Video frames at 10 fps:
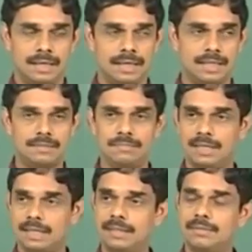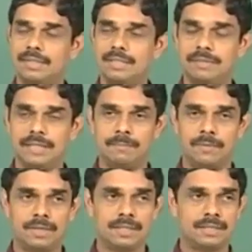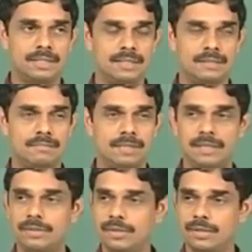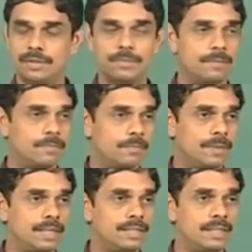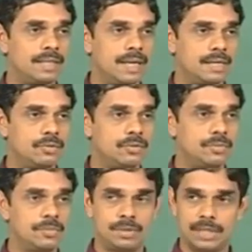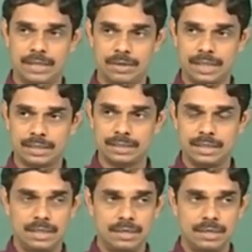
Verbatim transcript: case where attenuation is very important is when you are talking about propagation in narrow tubes or narrow ducts.